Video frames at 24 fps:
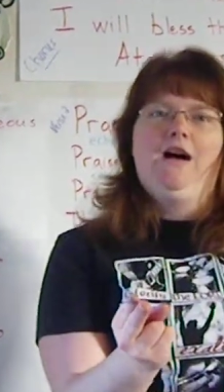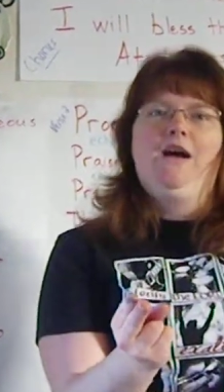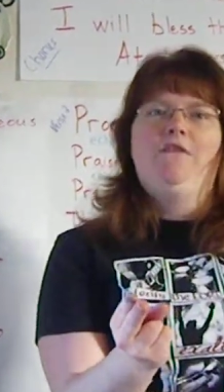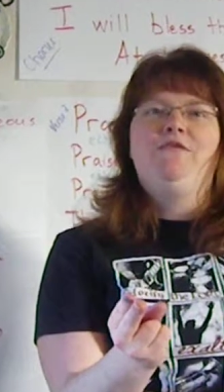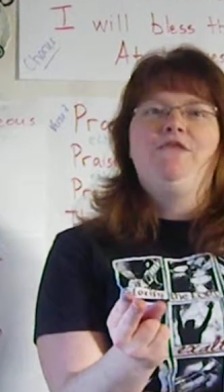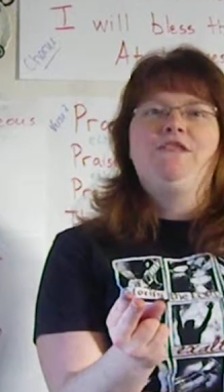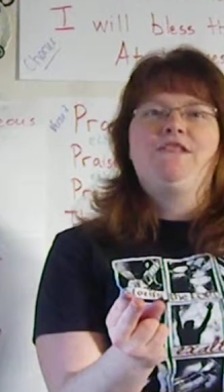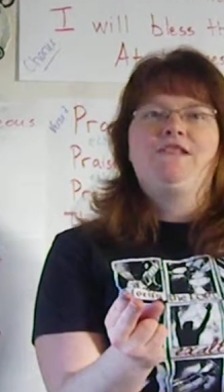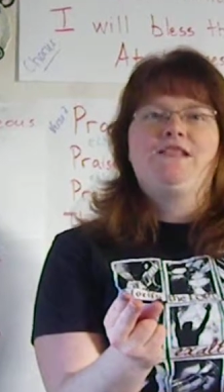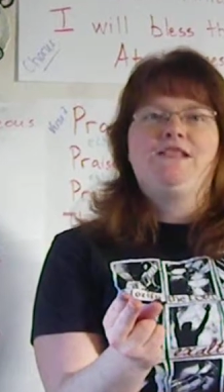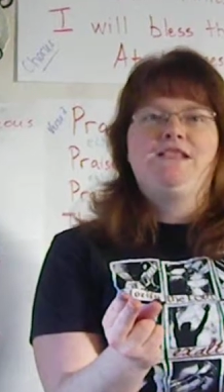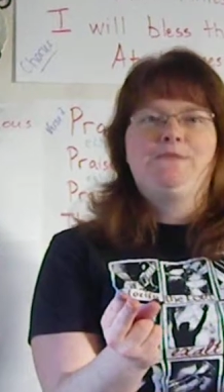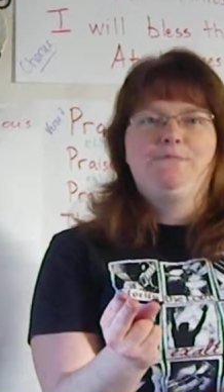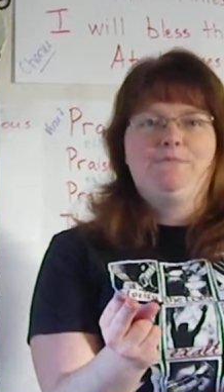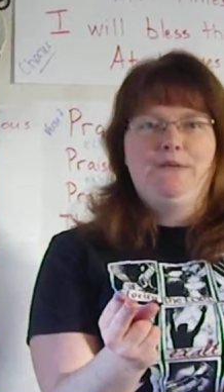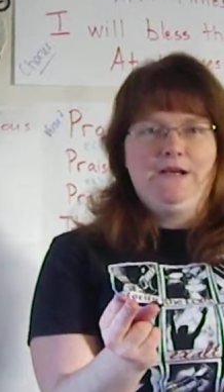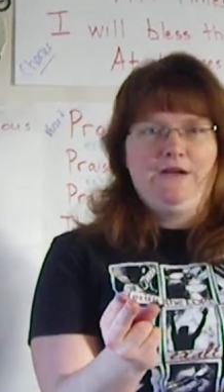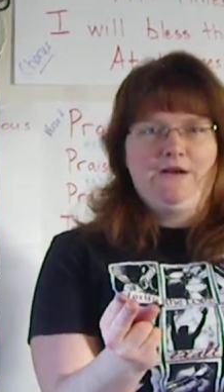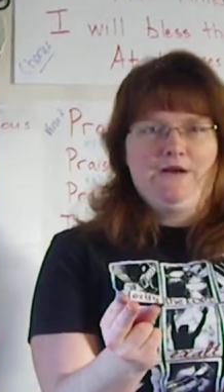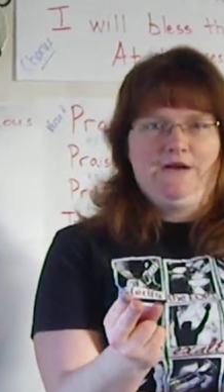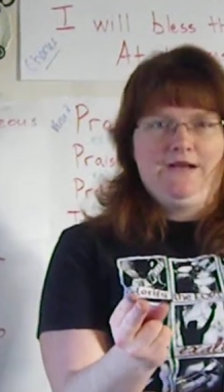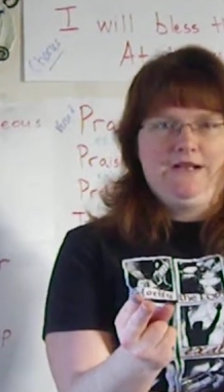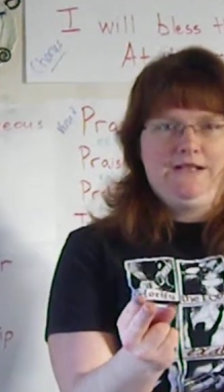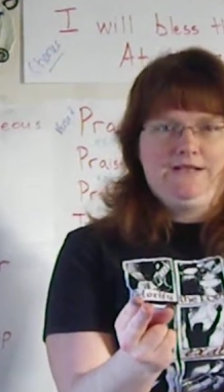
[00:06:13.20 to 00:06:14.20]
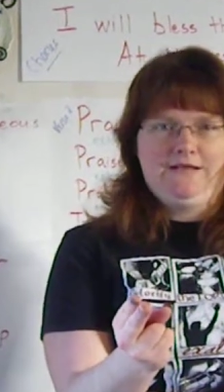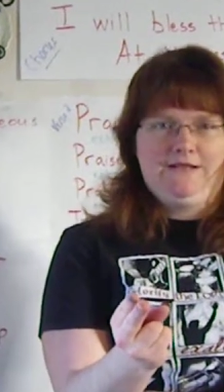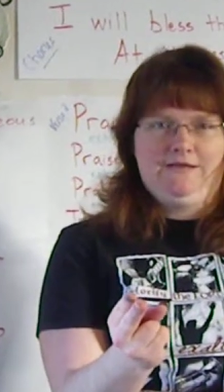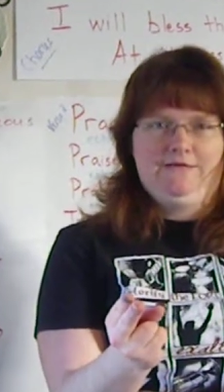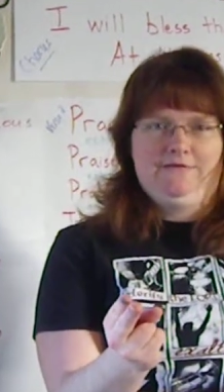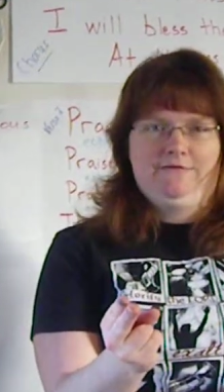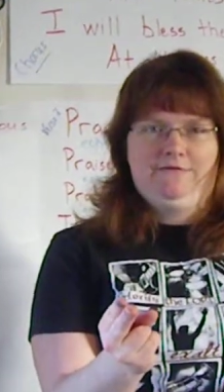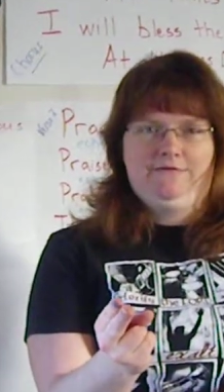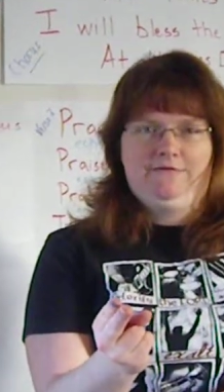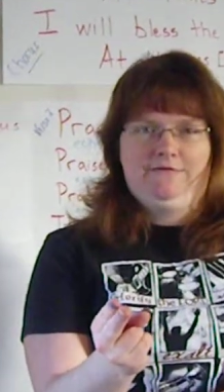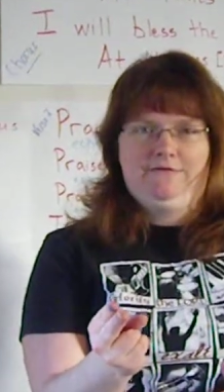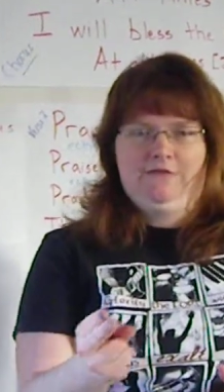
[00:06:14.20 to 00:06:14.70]
of the Spirit.
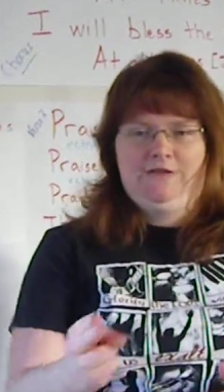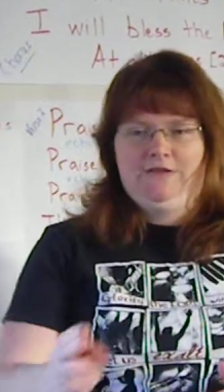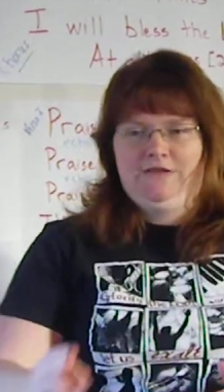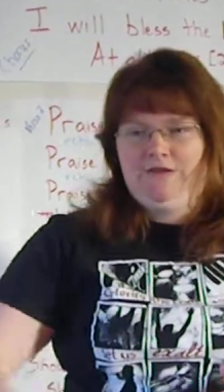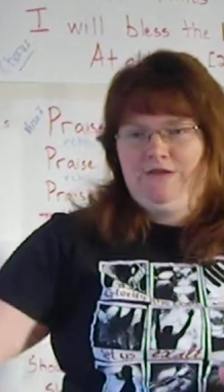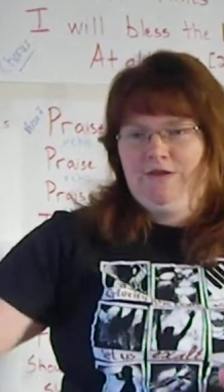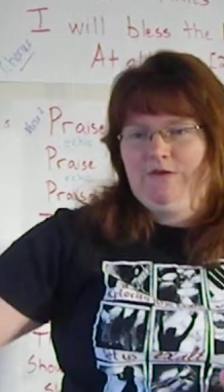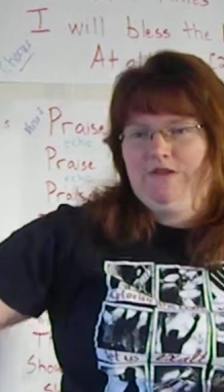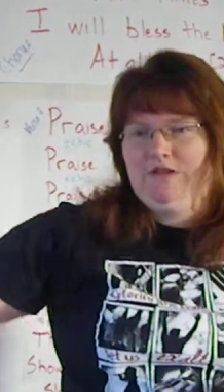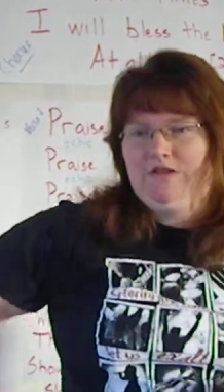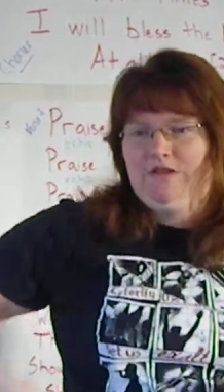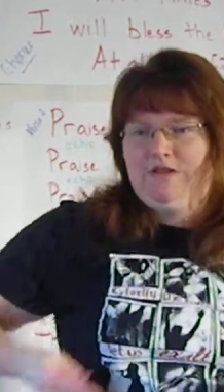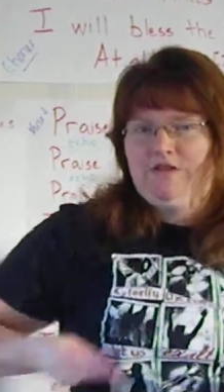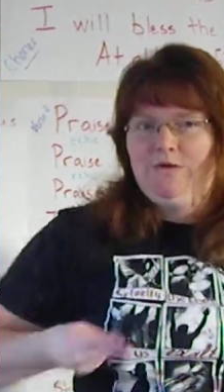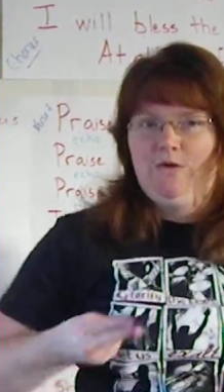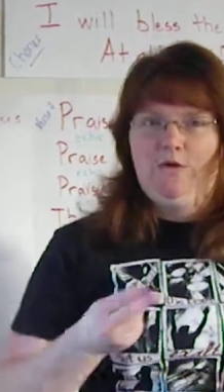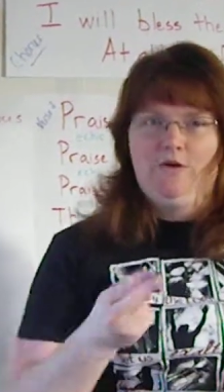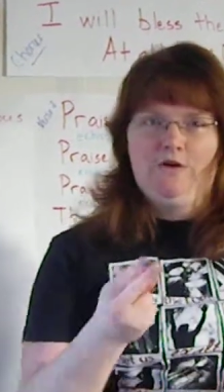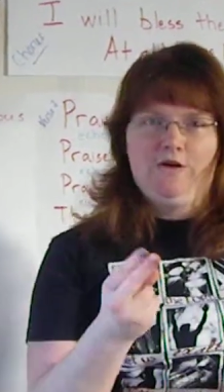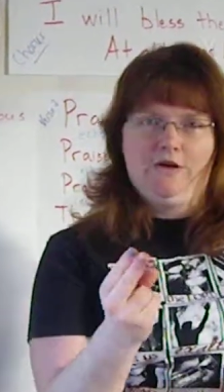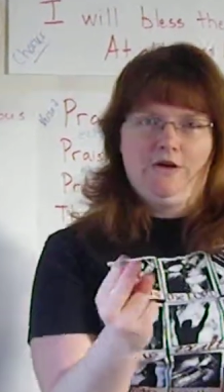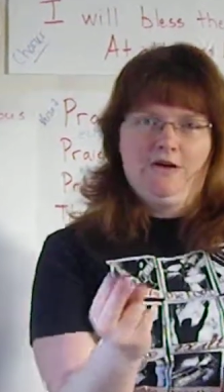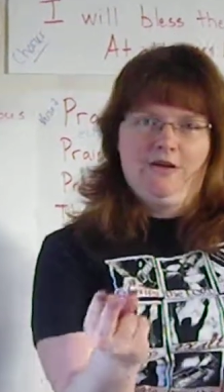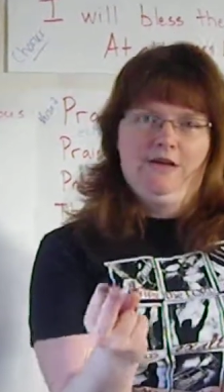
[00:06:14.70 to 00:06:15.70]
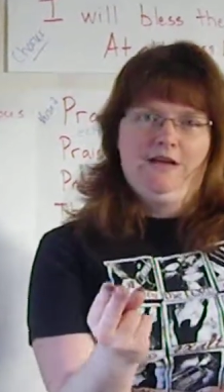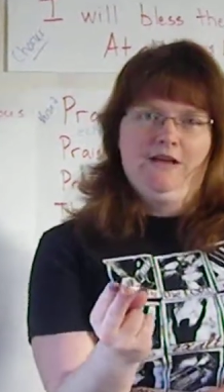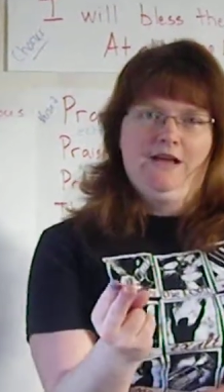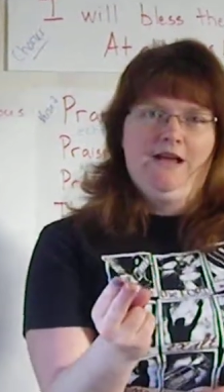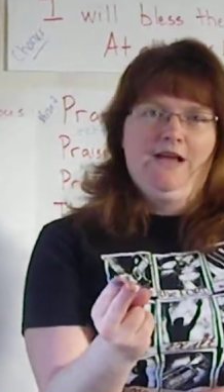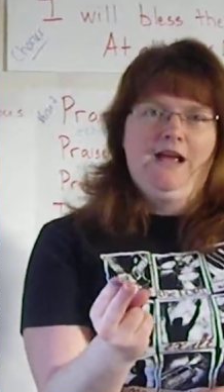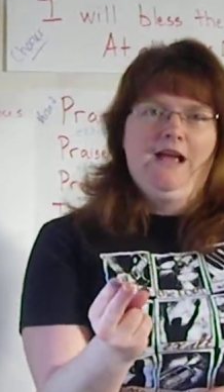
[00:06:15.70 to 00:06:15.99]
So it's sword.